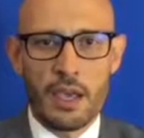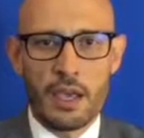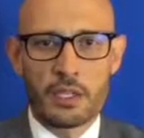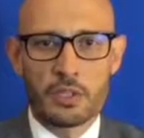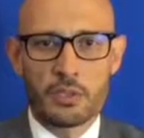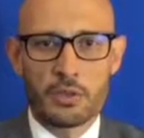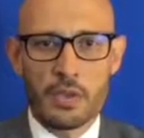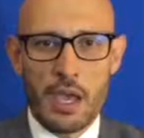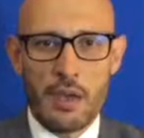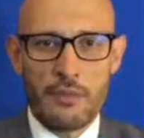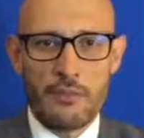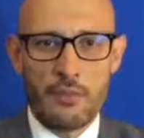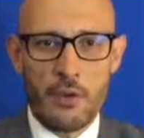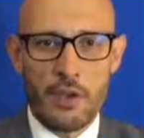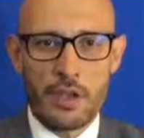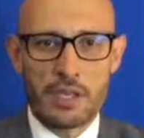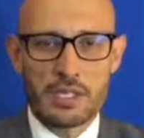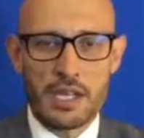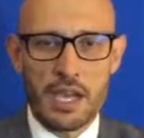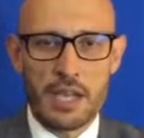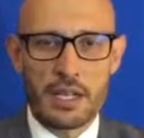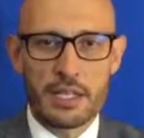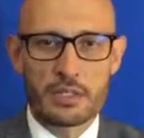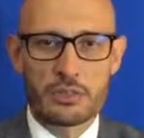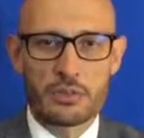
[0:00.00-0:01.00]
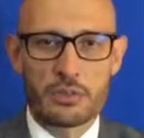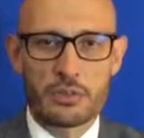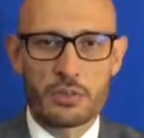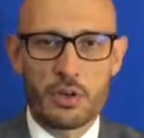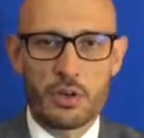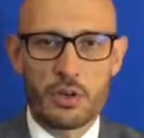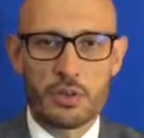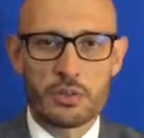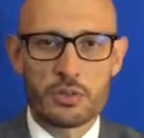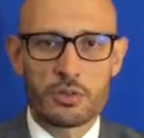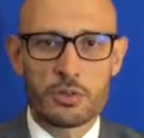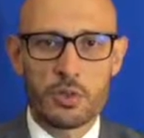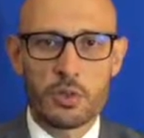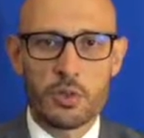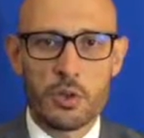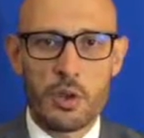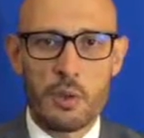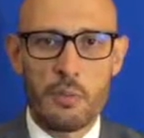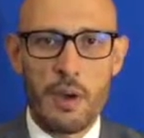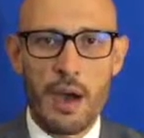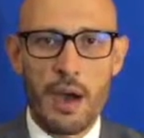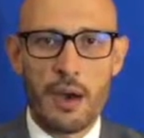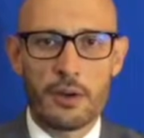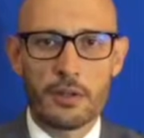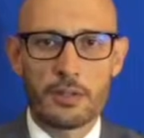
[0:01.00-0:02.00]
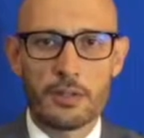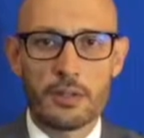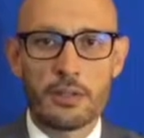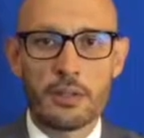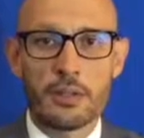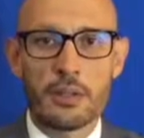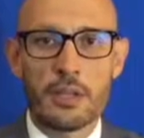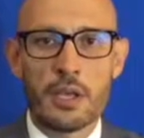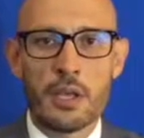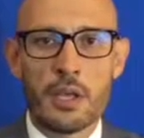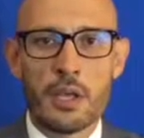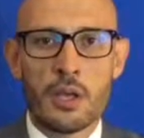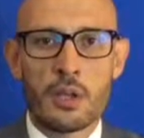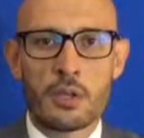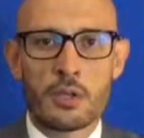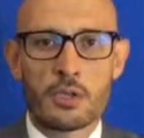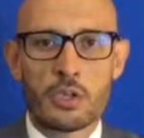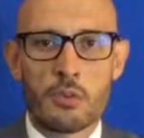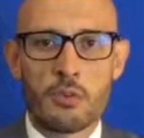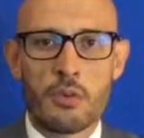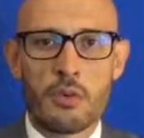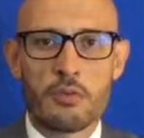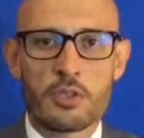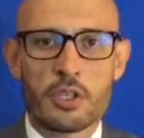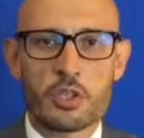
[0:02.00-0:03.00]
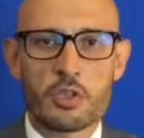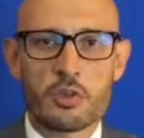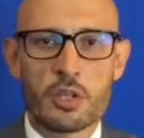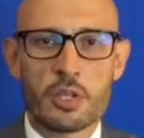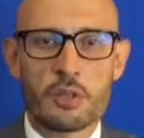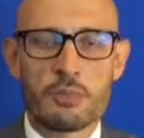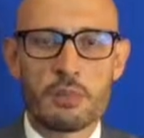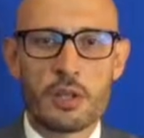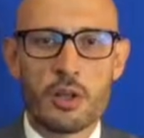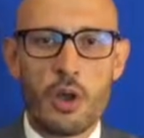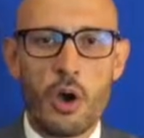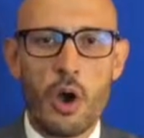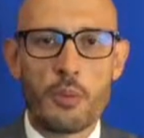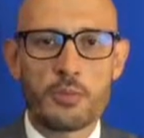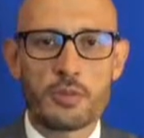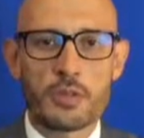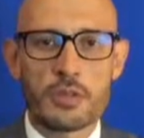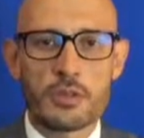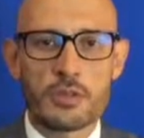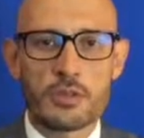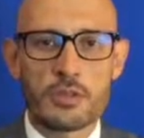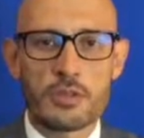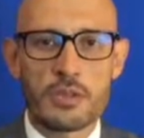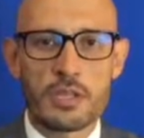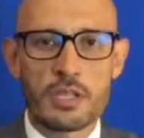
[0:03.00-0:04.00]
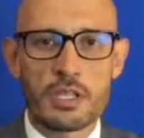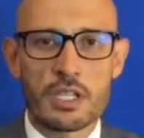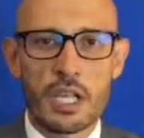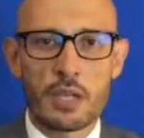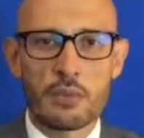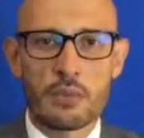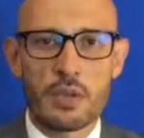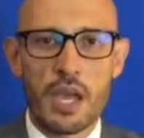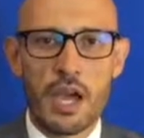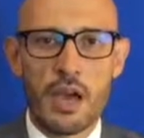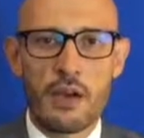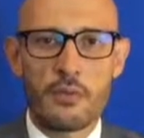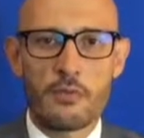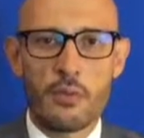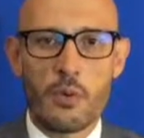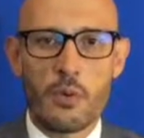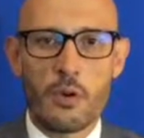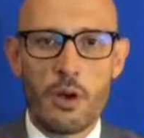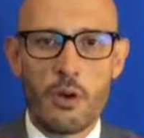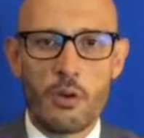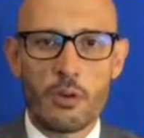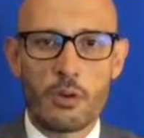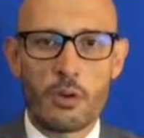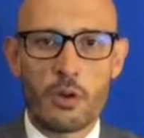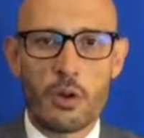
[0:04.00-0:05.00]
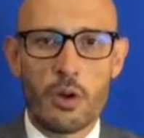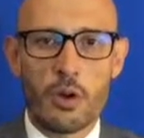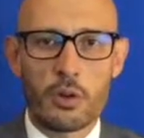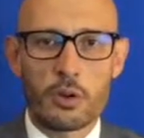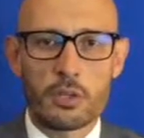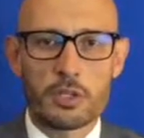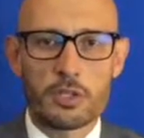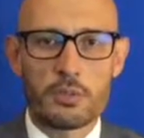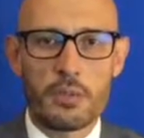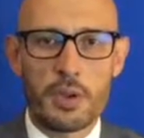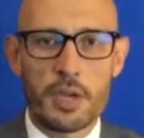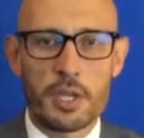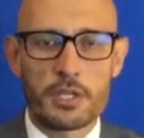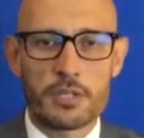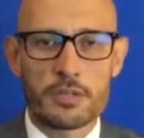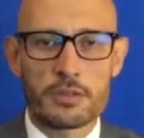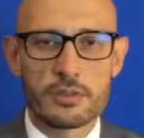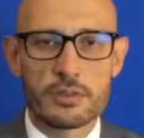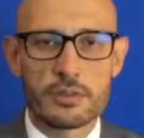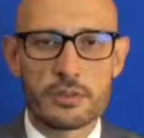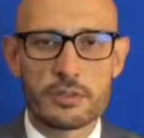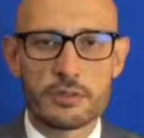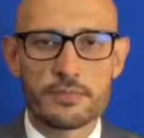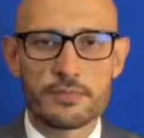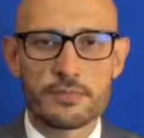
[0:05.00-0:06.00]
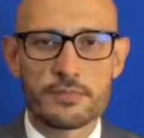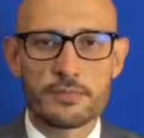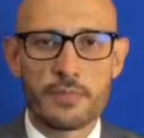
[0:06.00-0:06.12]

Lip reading: Today I'm very excited to talk to you about some of the treatment options that we have for our oncology patients.